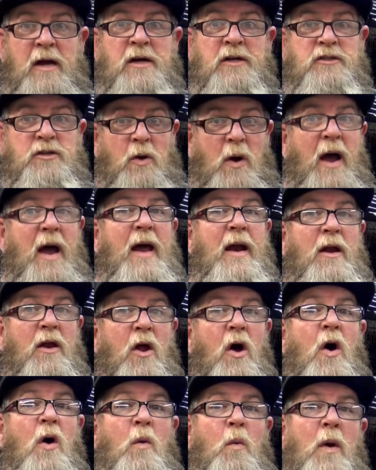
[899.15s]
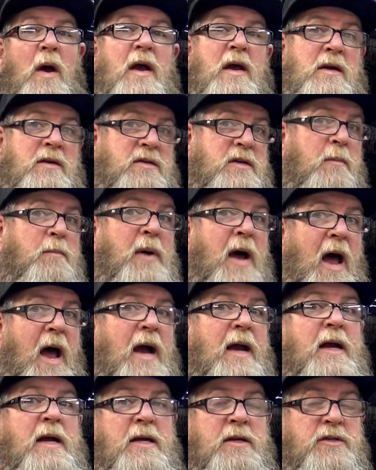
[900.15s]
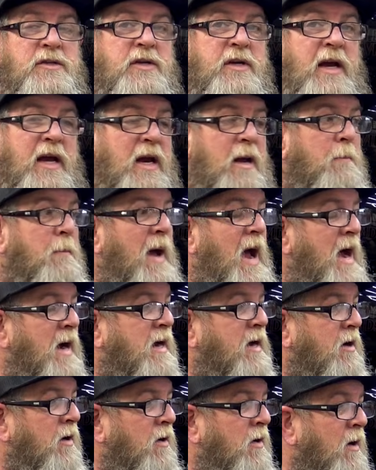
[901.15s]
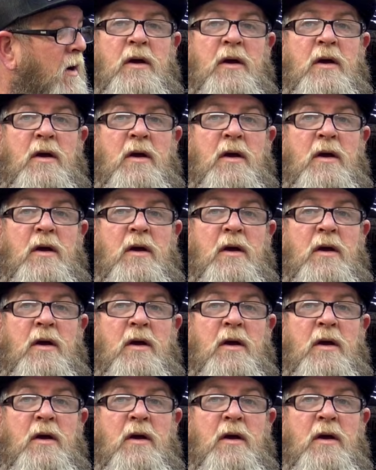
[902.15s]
So I had a long way to pack it to get it back here.